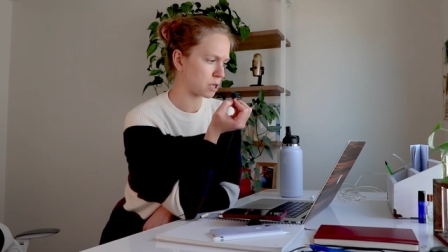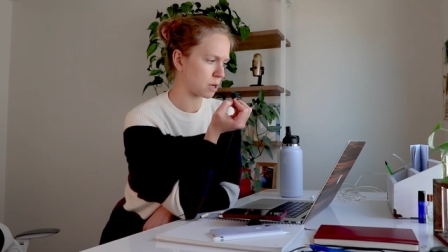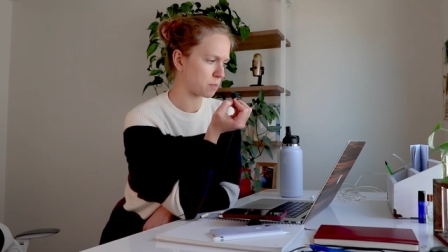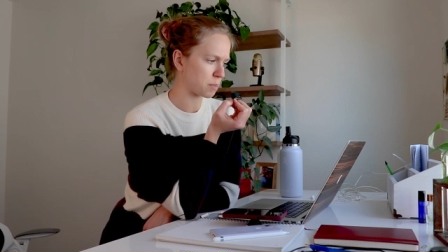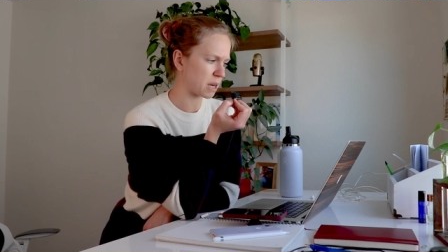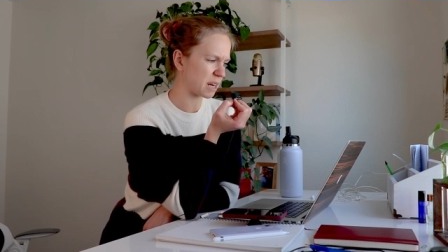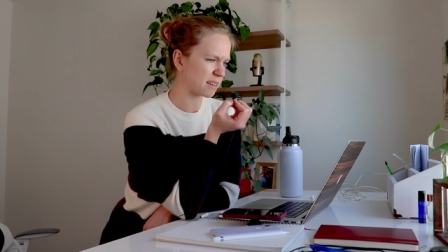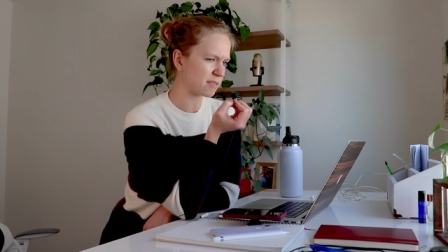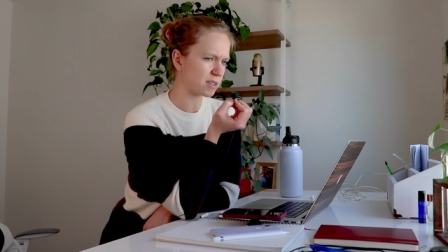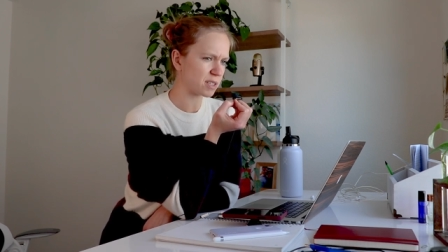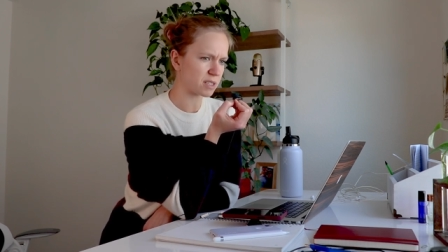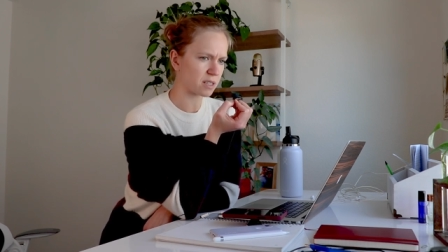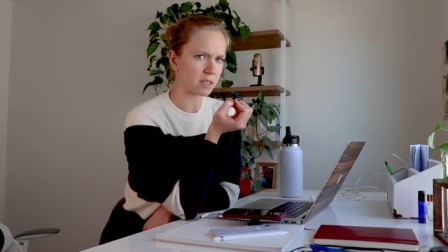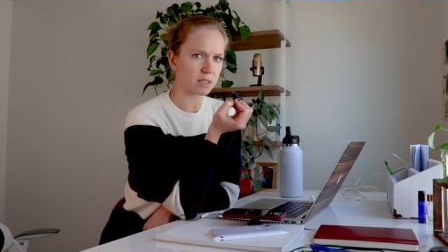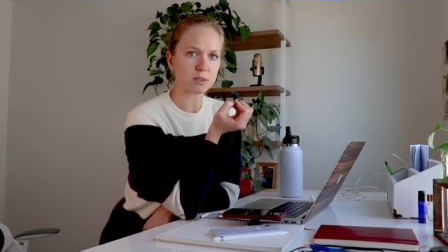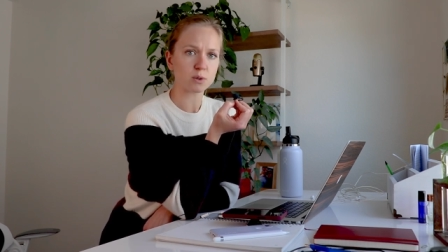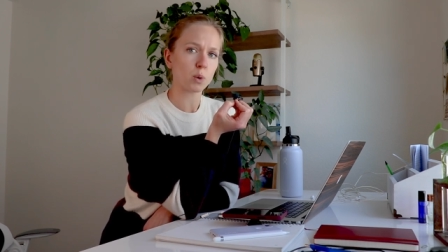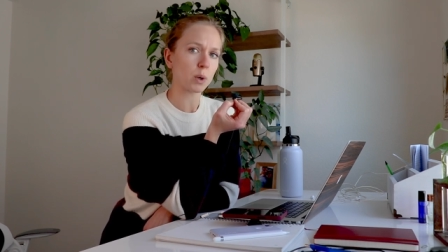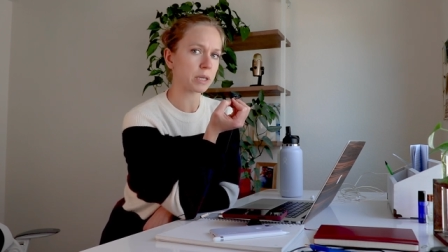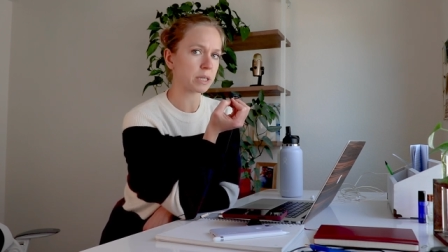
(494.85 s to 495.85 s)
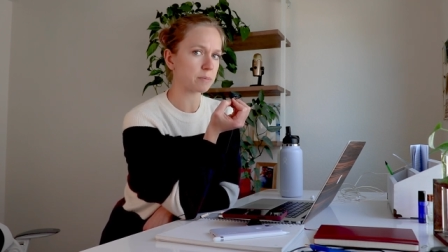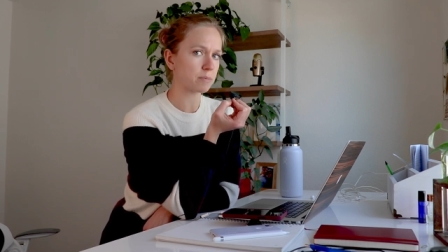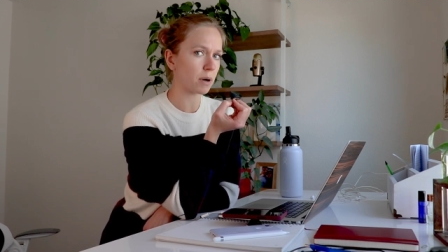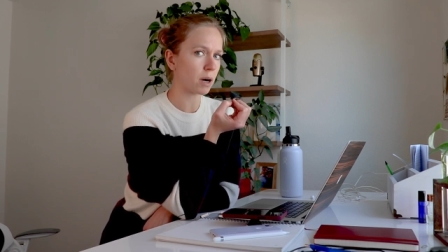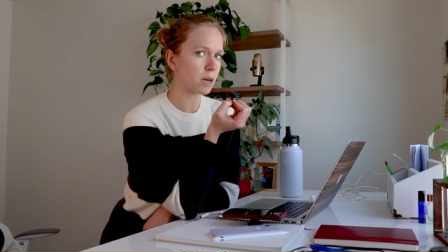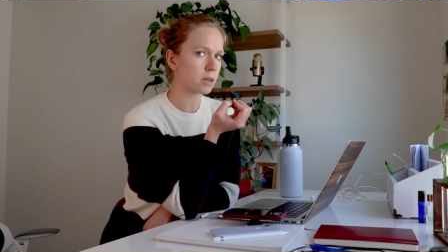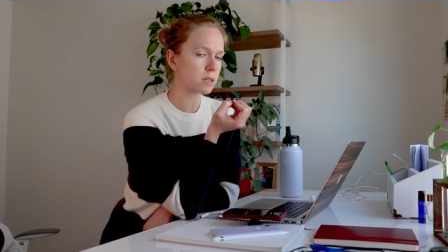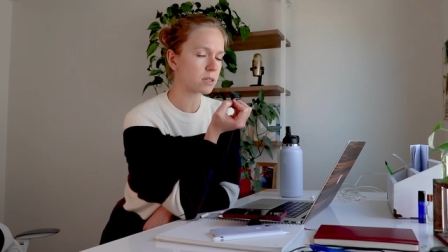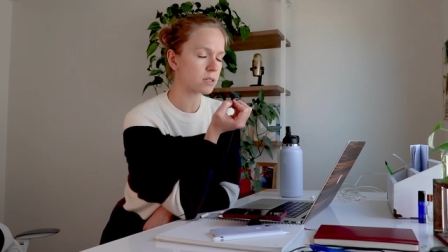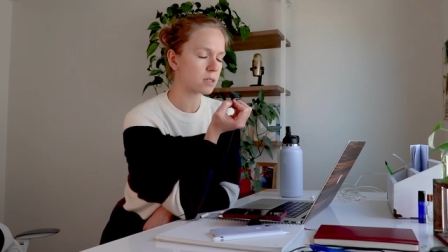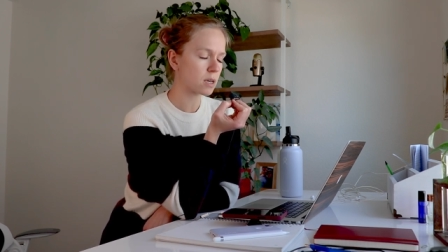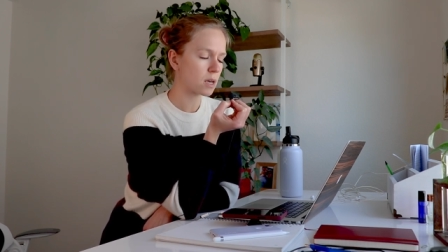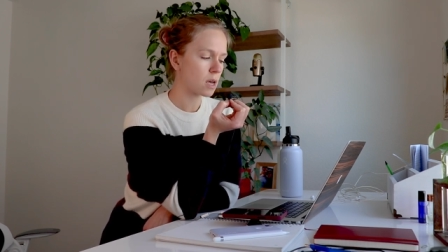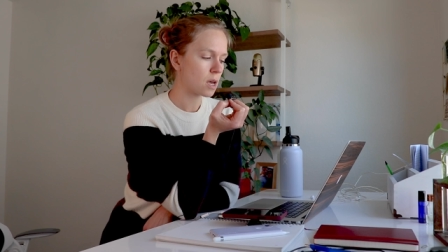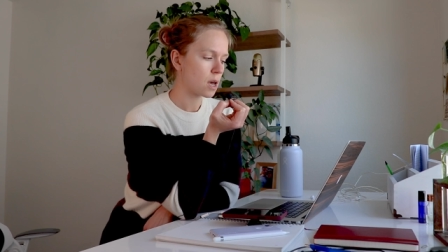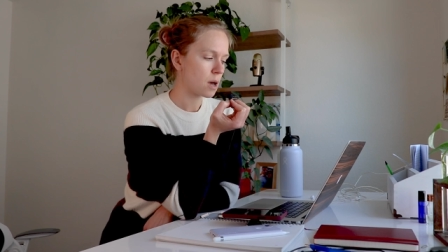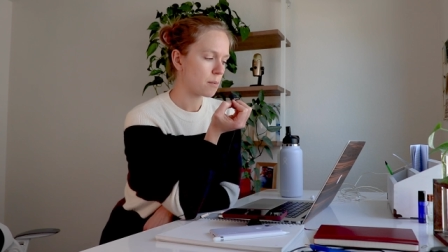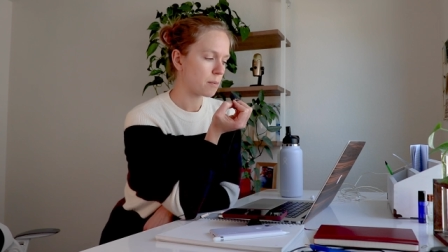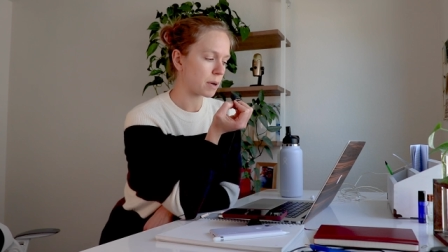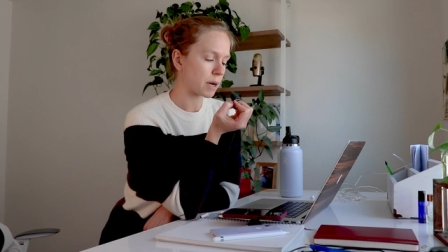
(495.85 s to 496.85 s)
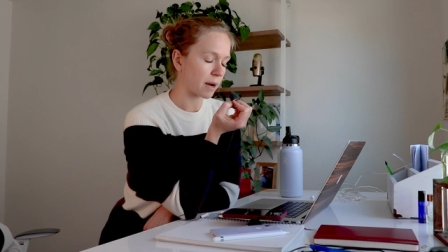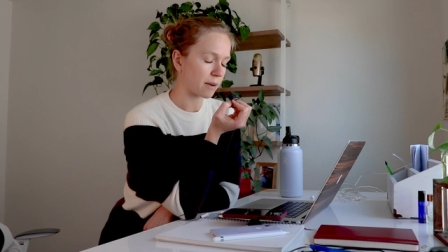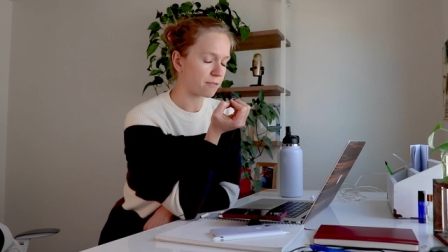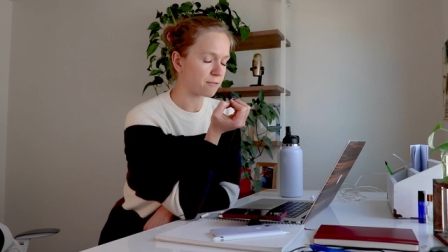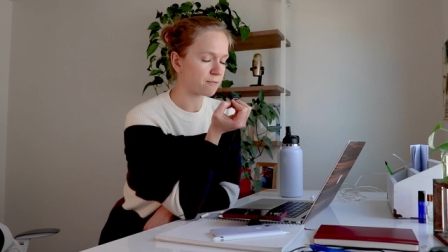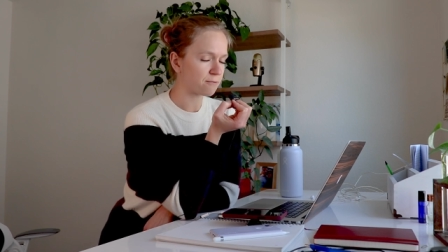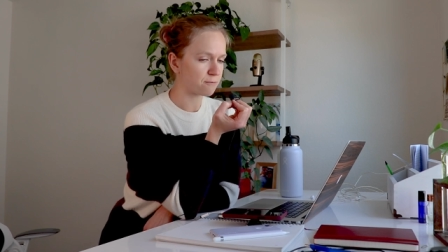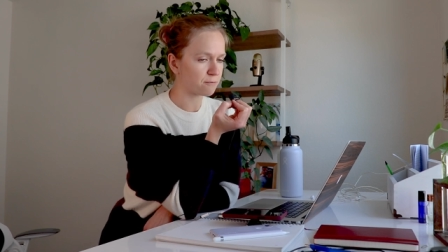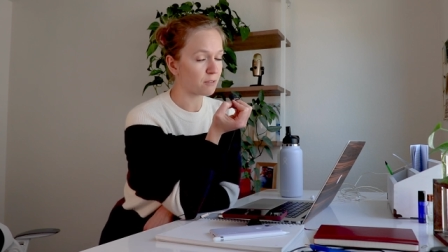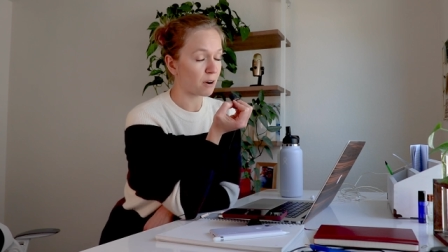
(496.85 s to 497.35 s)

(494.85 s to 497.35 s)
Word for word: I believe it's like 20 bucks, but at